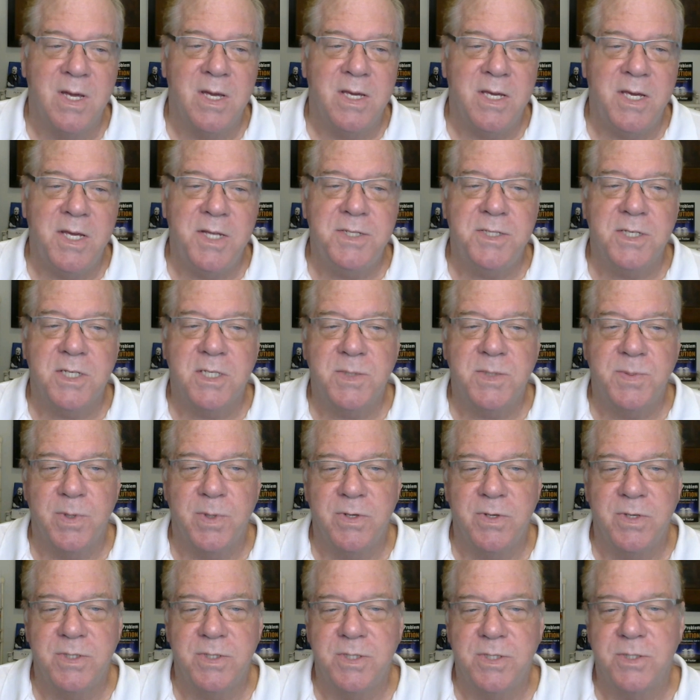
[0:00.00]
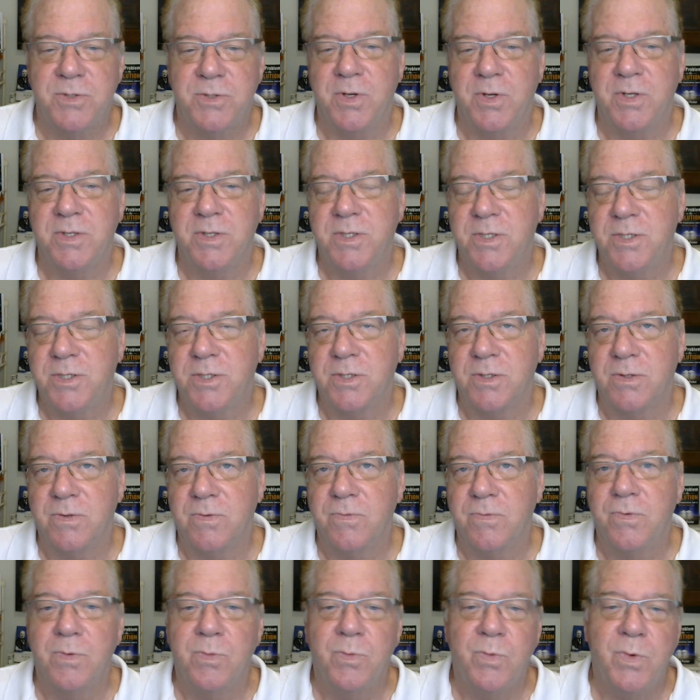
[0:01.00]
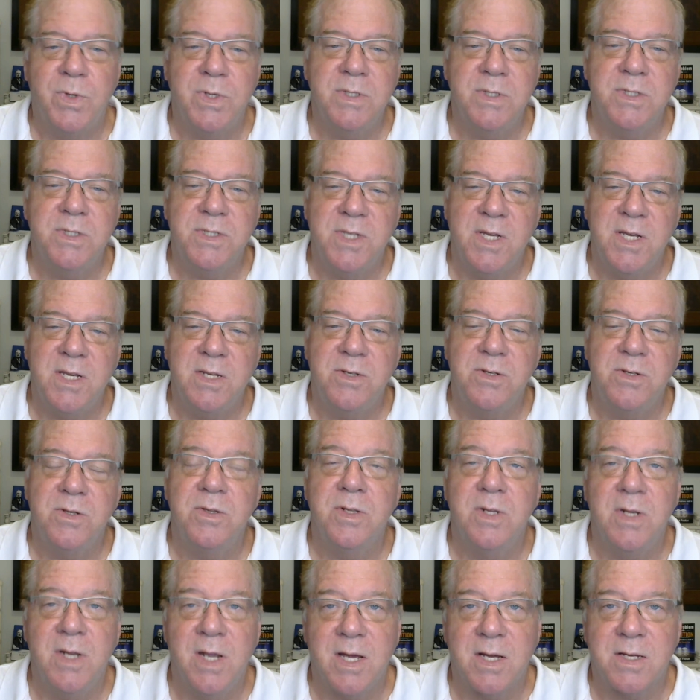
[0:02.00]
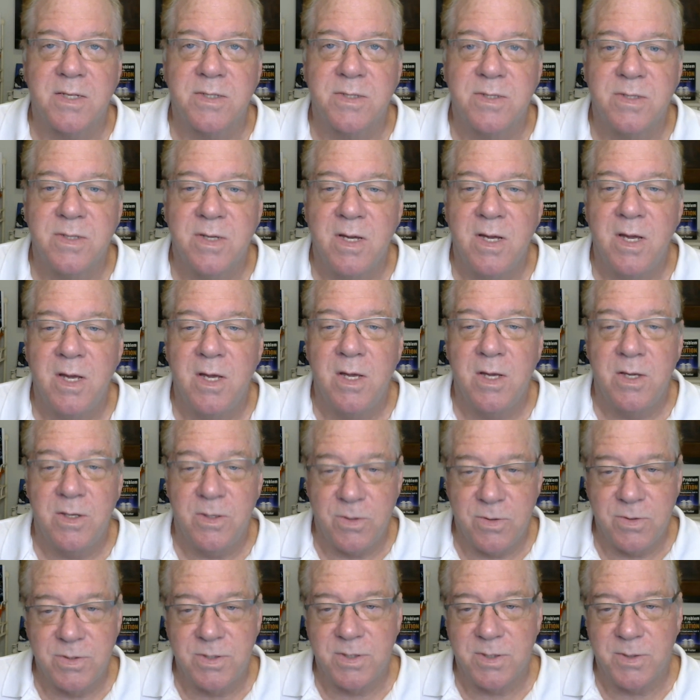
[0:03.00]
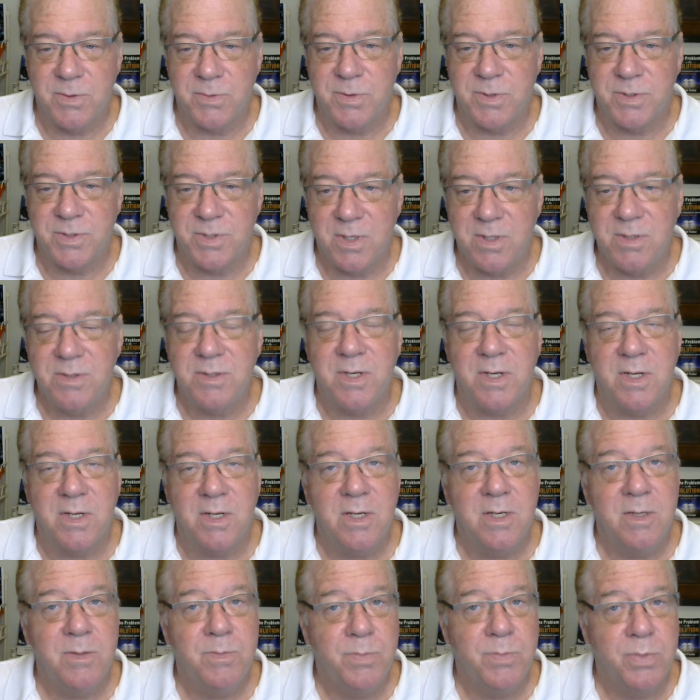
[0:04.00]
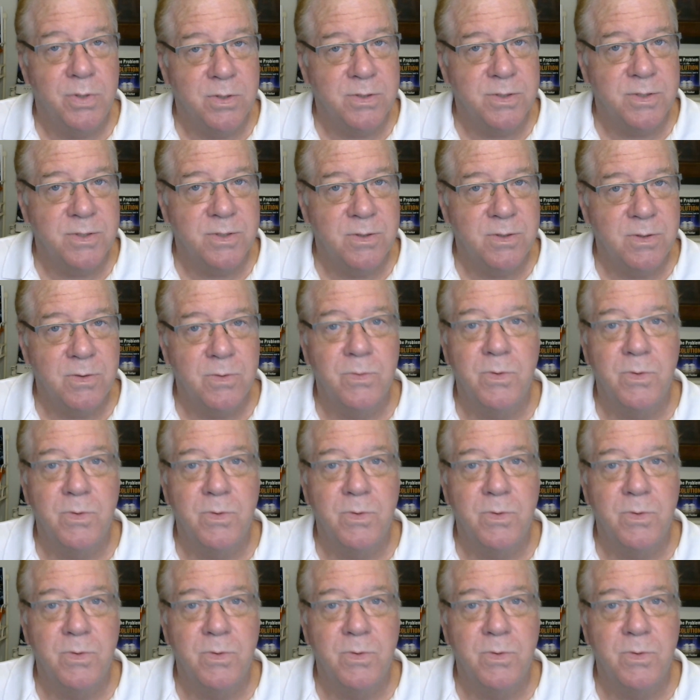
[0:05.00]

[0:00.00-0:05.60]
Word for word: each experiences transition from one state to the next usually resulting in personal